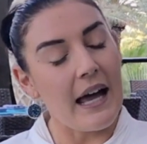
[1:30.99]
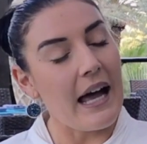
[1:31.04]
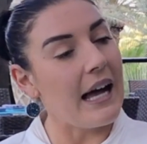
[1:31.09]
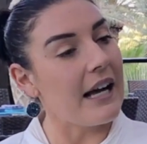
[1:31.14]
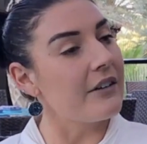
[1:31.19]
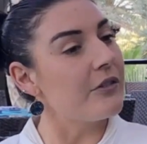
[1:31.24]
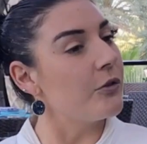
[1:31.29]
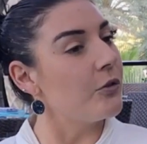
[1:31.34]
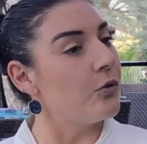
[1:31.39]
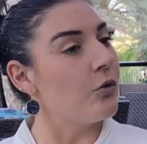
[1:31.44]

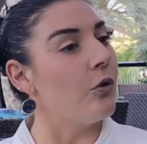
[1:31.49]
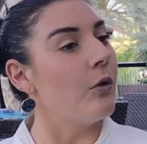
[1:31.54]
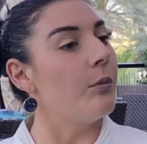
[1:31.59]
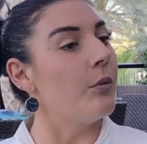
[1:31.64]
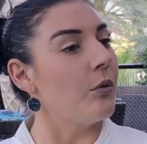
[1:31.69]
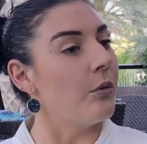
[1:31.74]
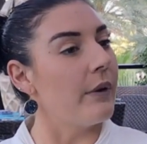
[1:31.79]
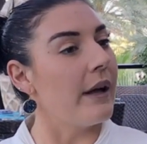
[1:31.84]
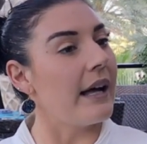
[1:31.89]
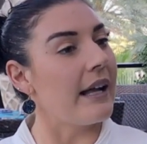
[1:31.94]
act
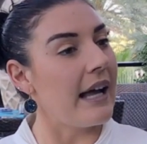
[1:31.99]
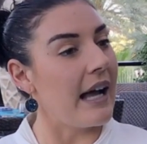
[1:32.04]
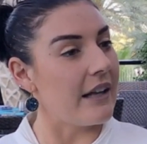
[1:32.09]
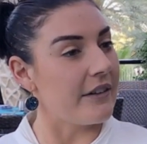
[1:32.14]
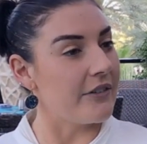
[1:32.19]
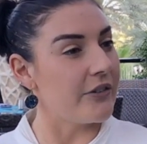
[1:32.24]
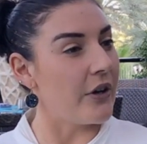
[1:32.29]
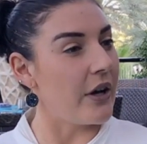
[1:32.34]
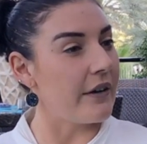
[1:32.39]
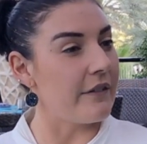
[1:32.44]
normal
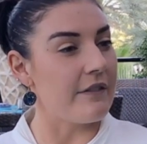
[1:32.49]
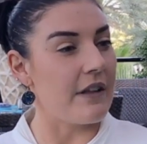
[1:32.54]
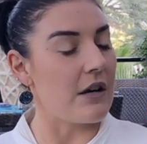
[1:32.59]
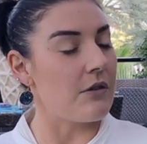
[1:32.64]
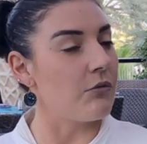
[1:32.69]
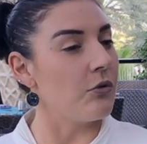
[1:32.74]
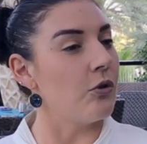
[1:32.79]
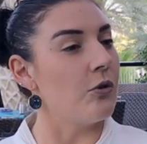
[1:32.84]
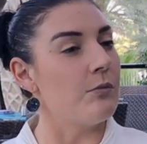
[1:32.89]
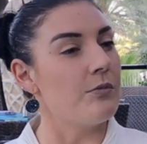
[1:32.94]
outside of
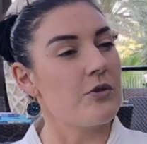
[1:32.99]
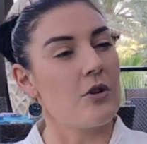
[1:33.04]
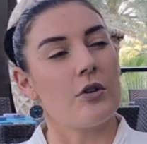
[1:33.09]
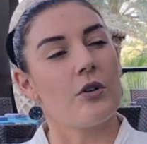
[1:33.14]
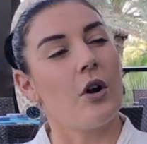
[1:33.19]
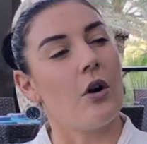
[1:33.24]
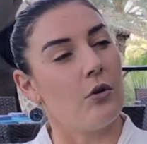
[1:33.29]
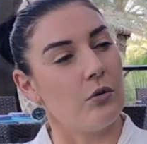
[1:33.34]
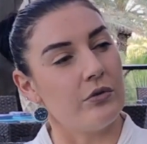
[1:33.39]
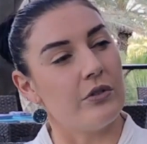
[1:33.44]
that room
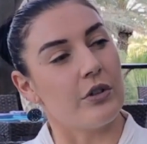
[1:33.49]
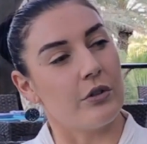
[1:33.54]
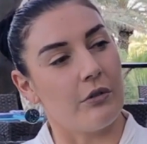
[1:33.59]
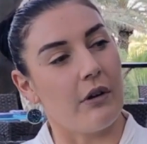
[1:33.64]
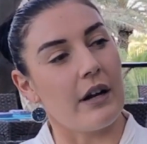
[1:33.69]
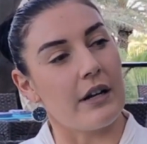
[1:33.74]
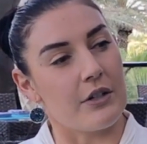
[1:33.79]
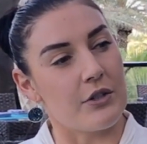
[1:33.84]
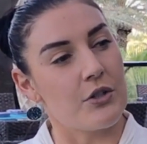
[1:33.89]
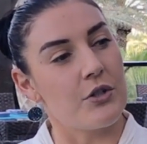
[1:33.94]
don't hold the
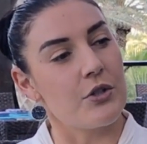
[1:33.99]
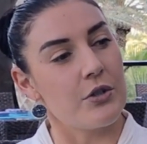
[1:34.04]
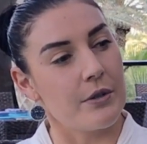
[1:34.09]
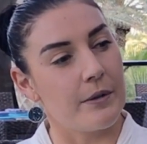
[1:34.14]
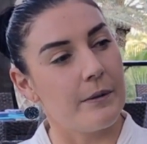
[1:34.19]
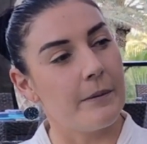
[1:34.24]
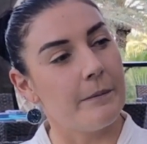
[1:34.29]
grudge